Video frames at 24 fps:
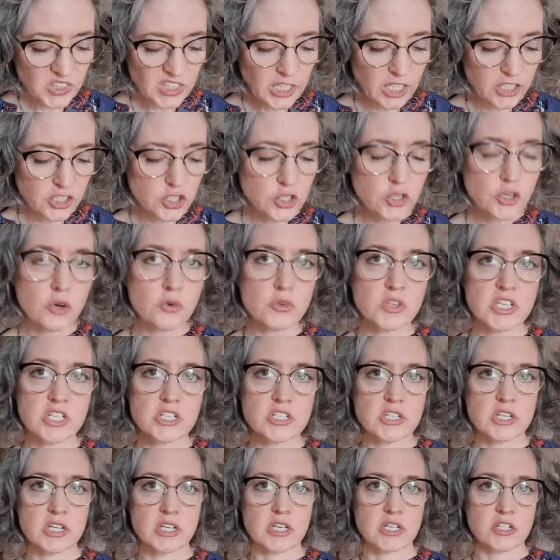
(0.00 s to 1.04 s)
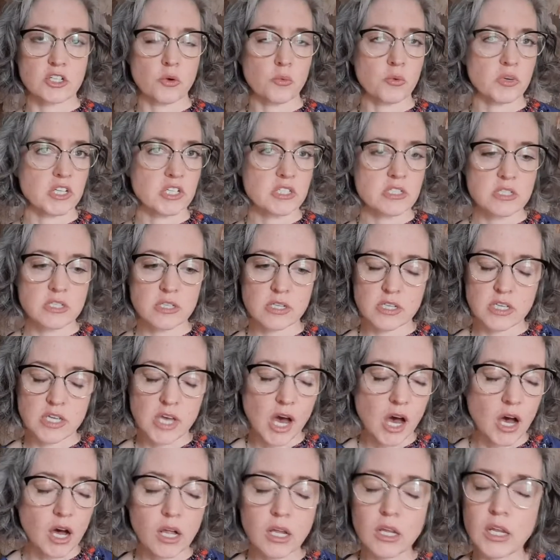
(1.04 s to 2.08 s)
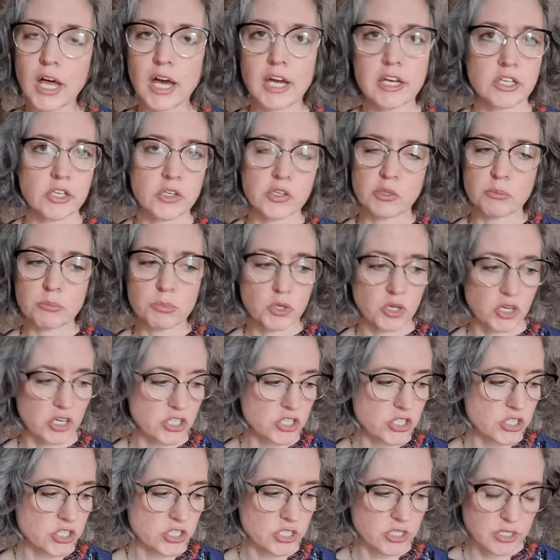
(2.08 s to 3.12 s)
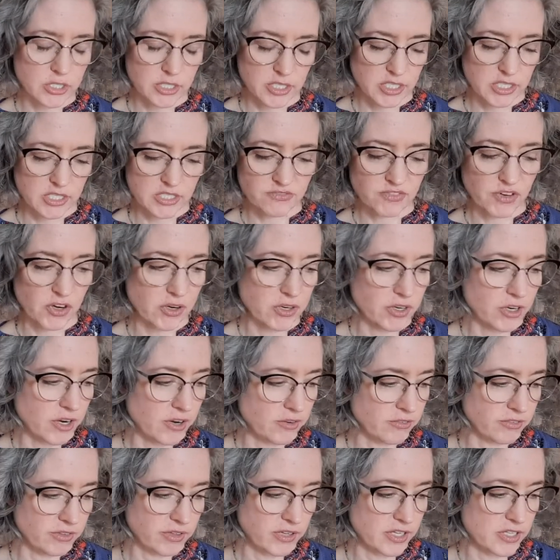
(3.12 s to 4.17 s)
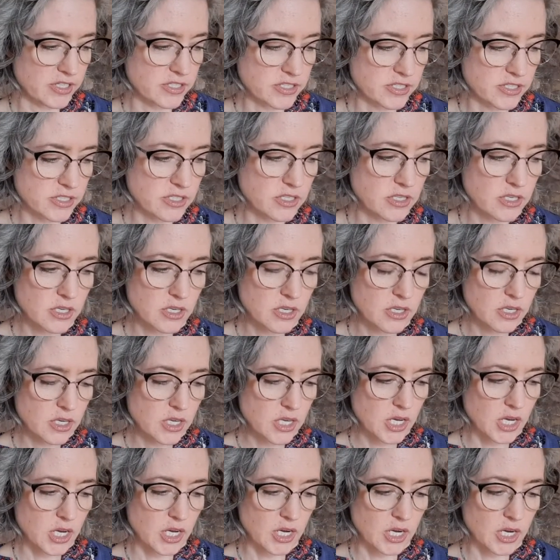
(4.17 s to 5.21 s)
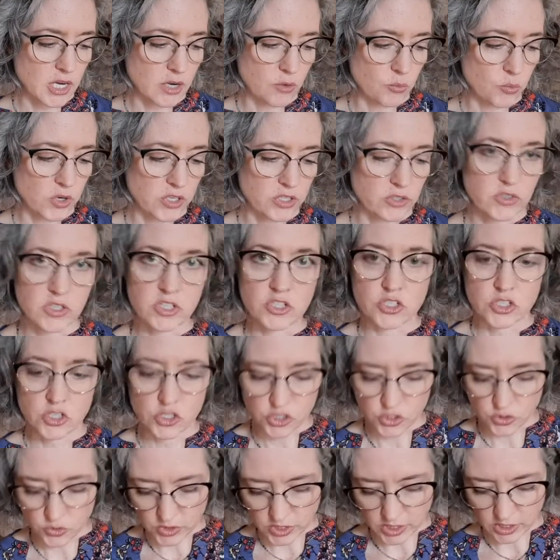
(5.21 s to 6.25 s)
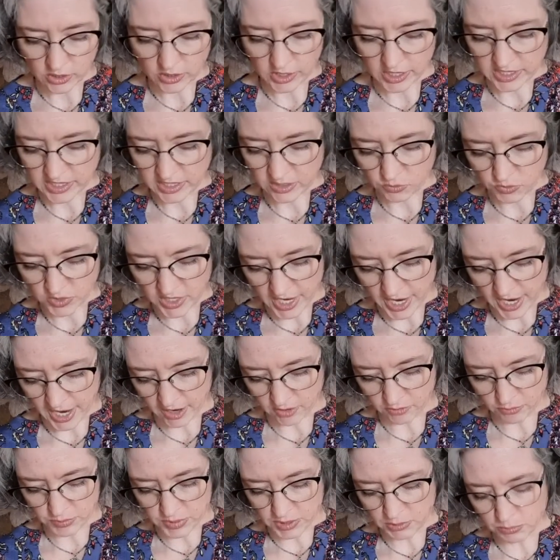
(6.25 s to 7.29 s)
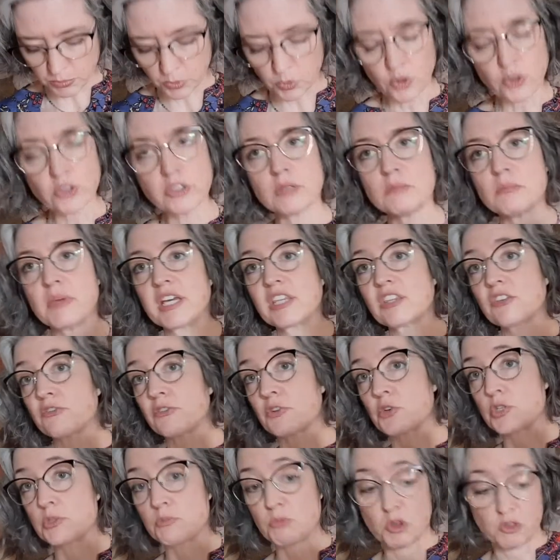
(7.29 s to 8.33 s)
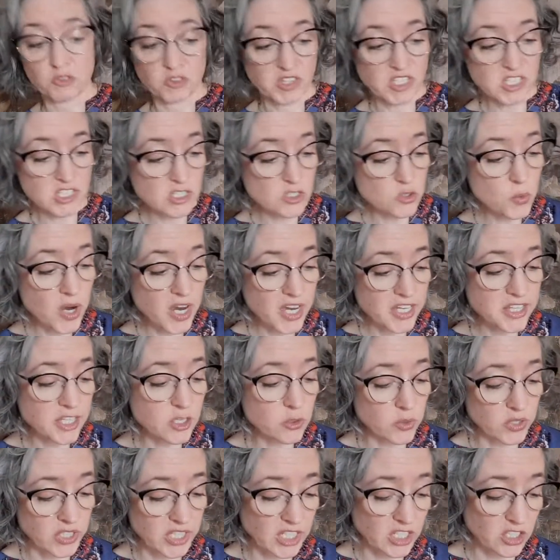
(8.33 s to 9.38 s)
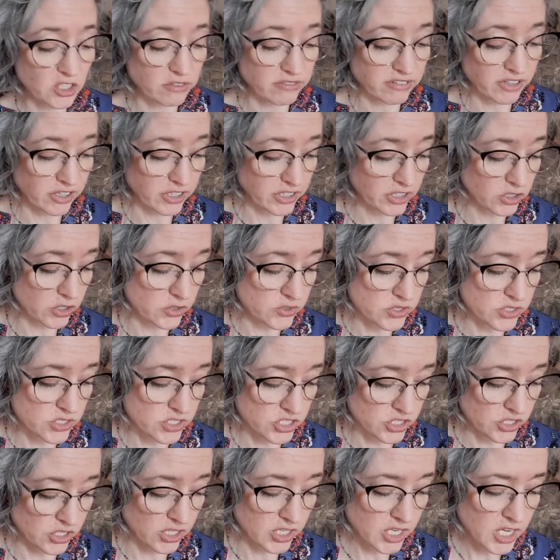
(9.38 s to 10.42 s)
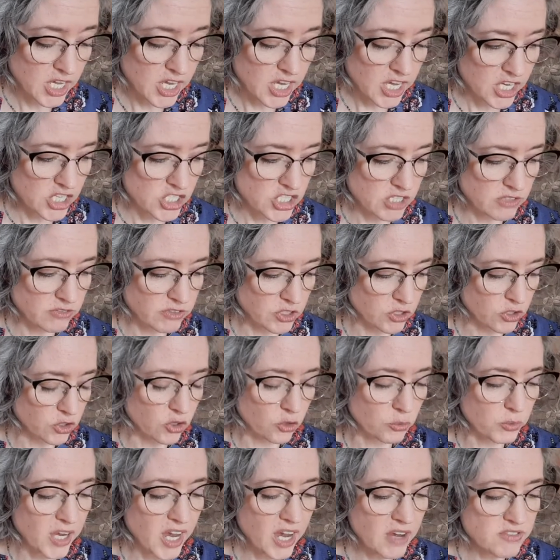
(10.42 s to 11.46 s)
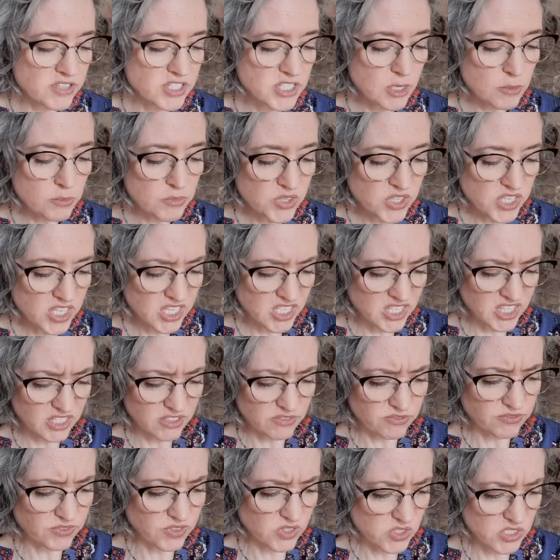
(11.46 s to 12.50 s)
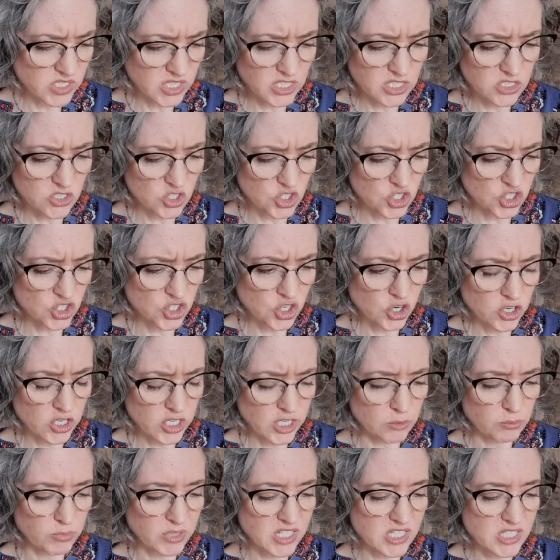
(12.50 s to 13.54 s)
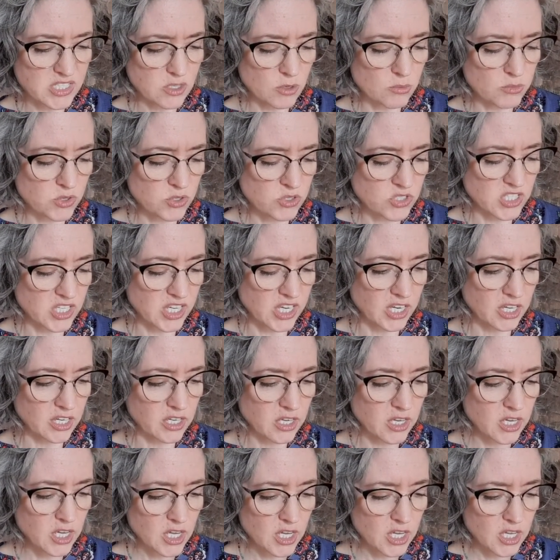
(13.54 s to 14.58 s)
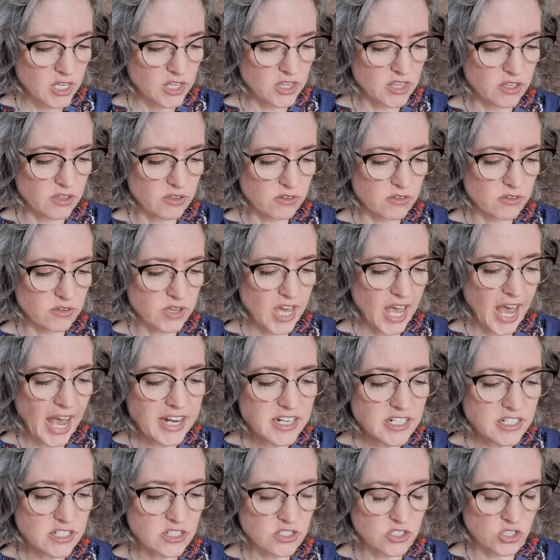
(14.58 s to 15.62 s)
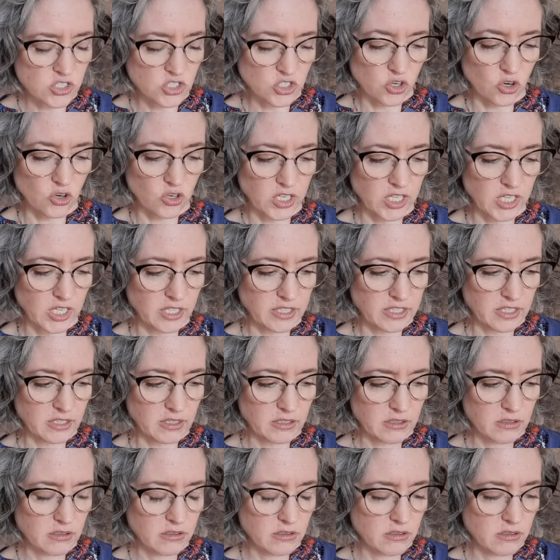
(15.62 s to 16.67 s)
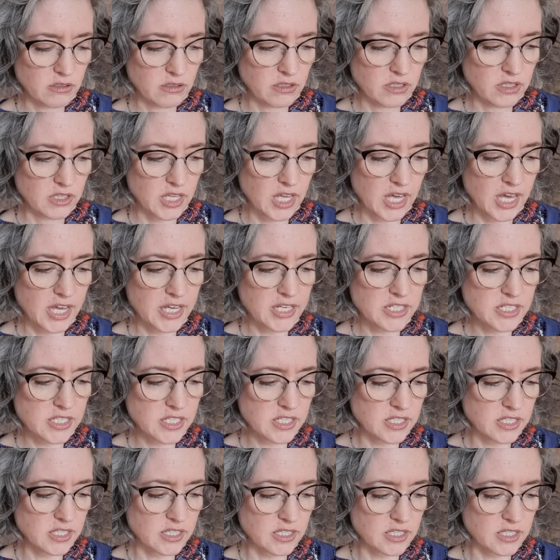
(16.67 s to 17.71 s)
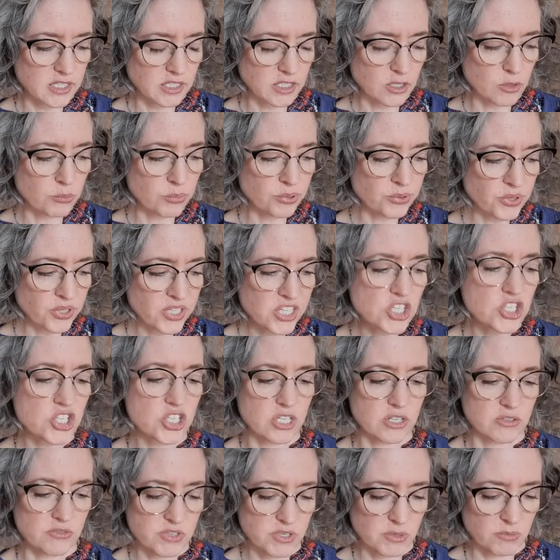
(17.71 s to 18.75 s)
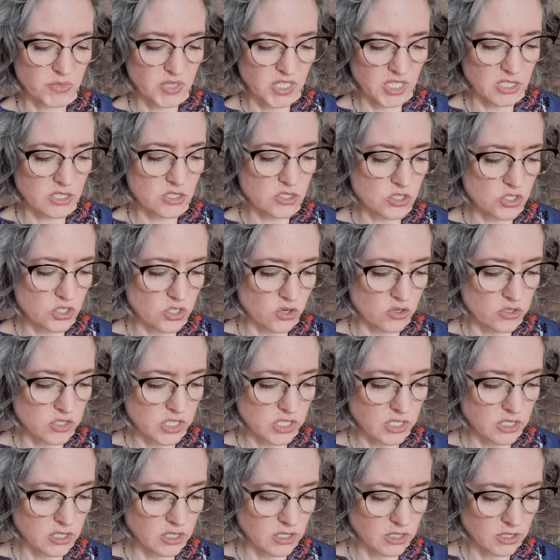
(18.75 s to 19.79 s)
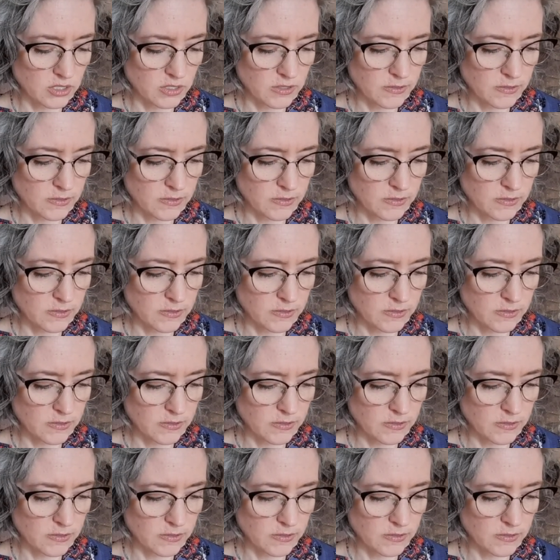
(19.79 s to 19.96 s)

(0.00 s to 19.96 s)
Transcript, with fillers: you don't need to no one needs to yell at you to push it's very obvious uh, what you need to do here and then we have be bold and make the first move and this is why i think we're getting very close to achieving your goal we have something that feels like it's starting but it's almost like the end is starting the end the the completion of something is starting